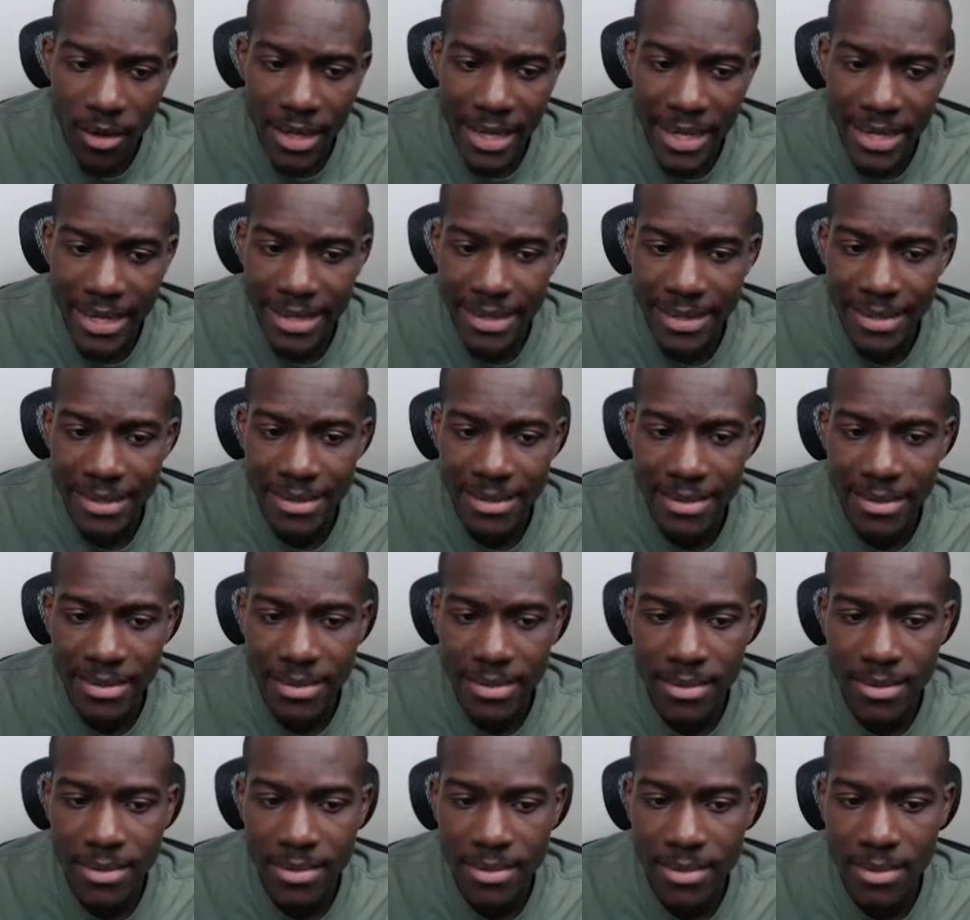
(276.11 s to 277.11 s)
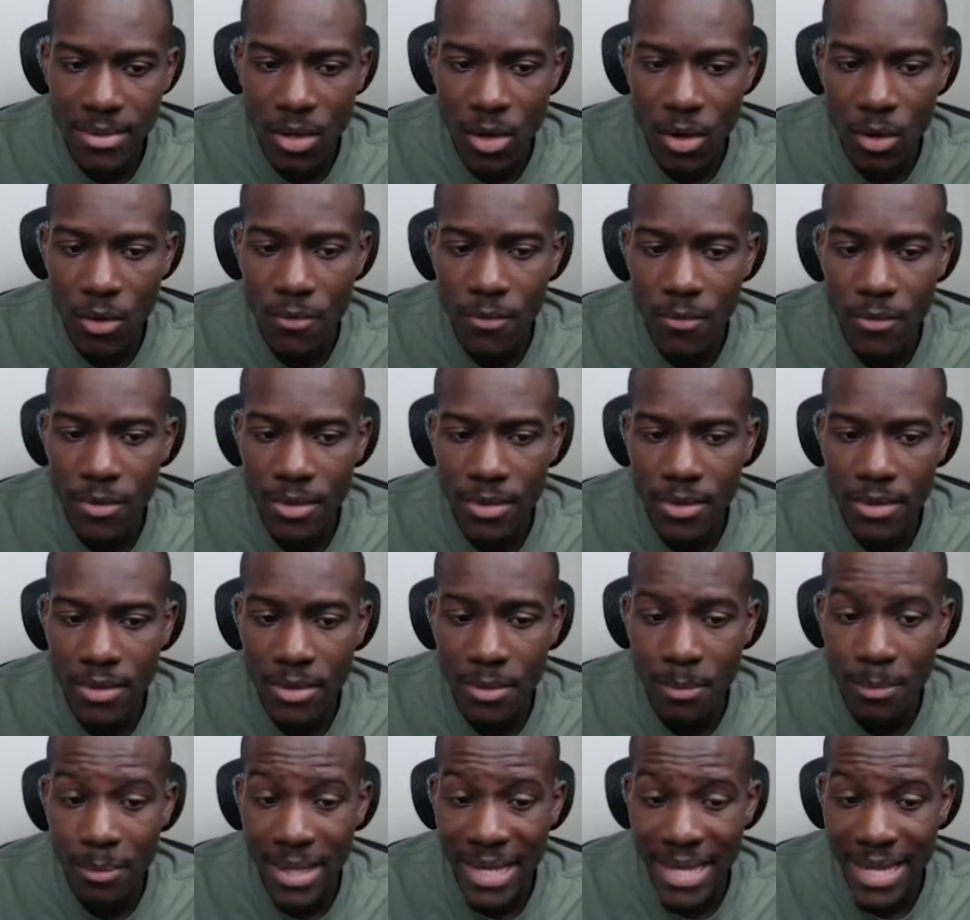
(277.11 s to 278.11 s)
has over
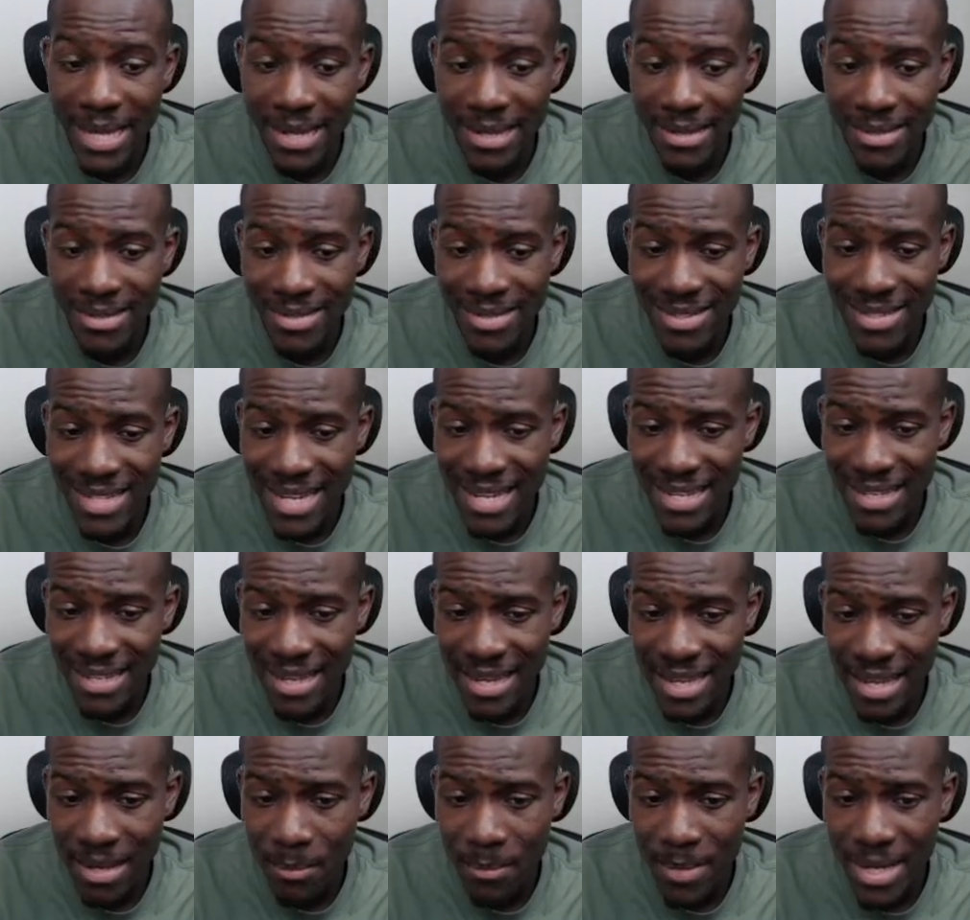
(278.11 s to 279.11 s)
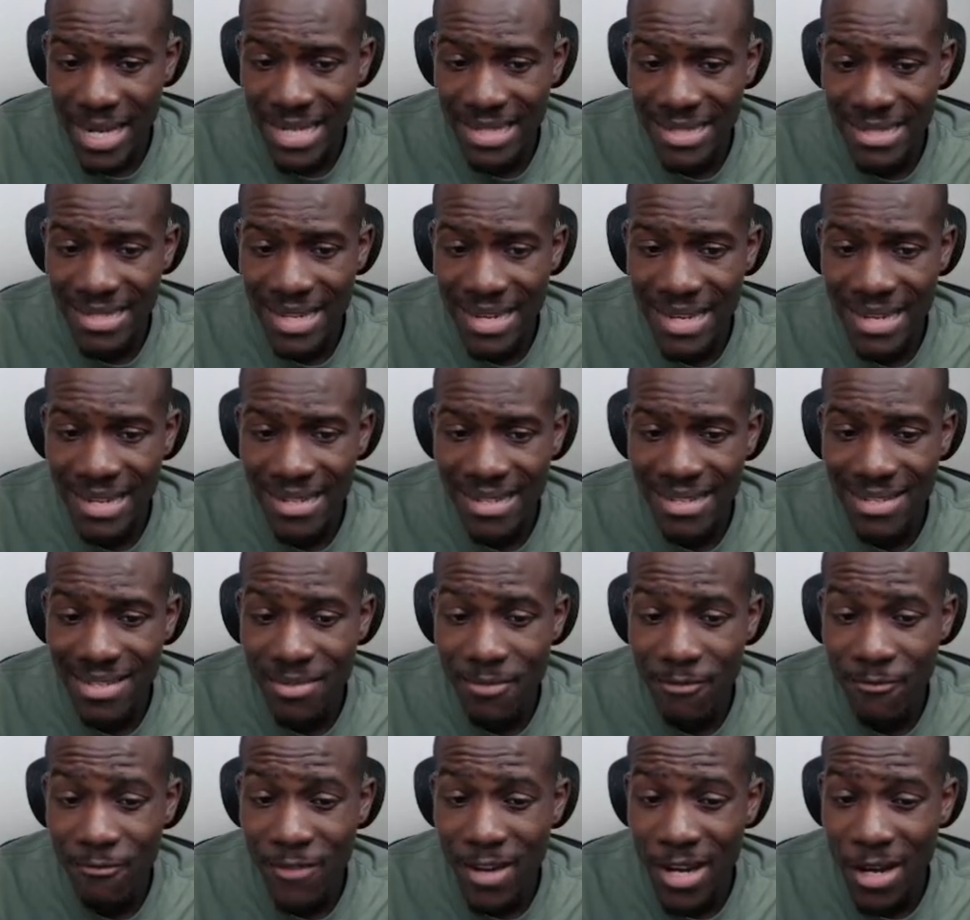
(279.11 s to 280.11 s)
the past decade maintained its
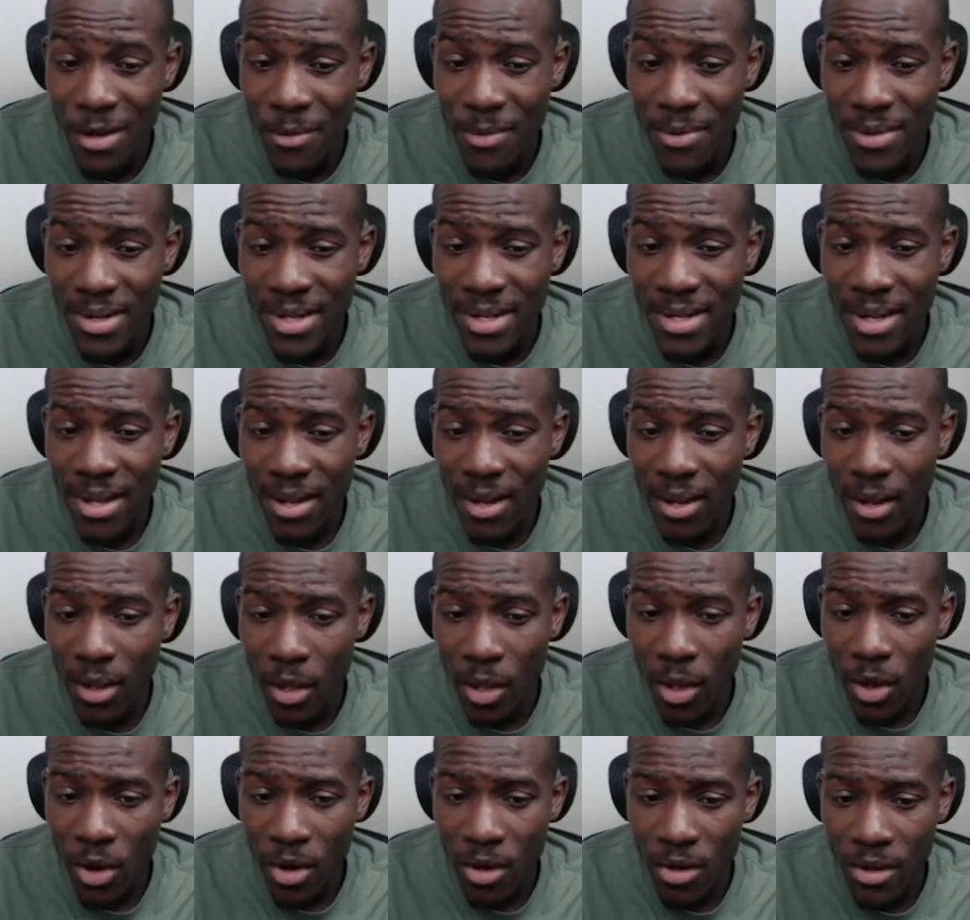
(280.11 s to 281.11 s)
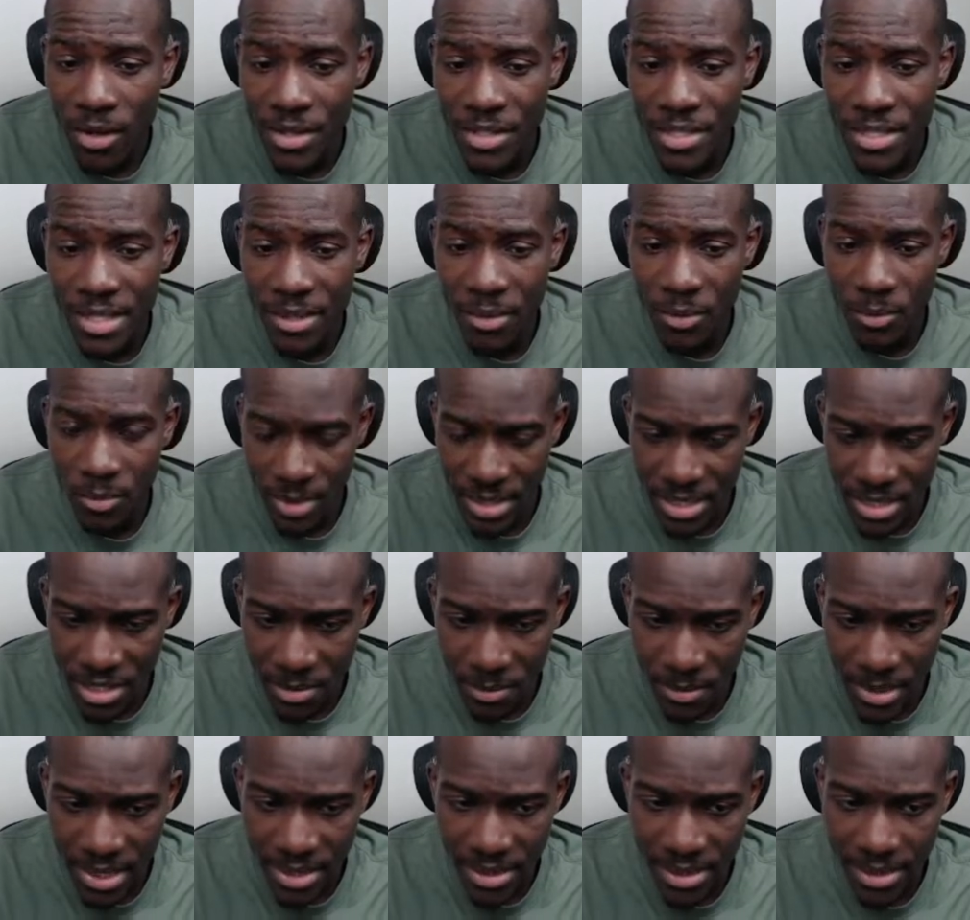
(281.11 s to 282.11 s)
very large
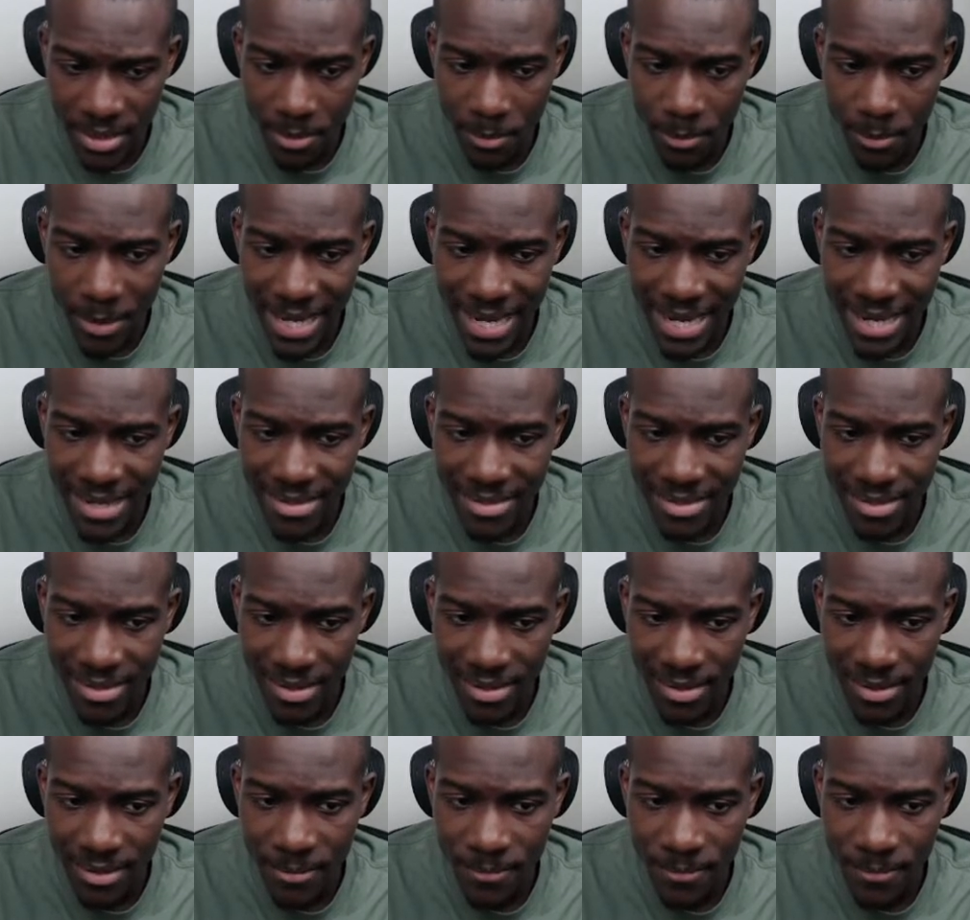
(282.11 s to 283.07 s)
enrichment capacity.